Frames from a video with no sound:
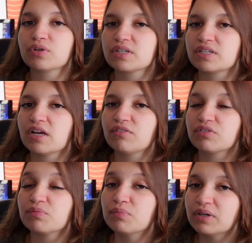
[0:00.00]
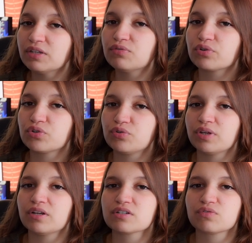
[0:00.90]
He saved money for three
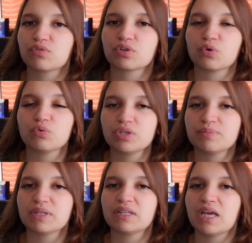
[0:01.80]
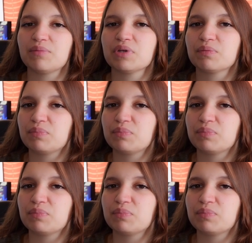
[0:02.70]
years for the ultimate gaming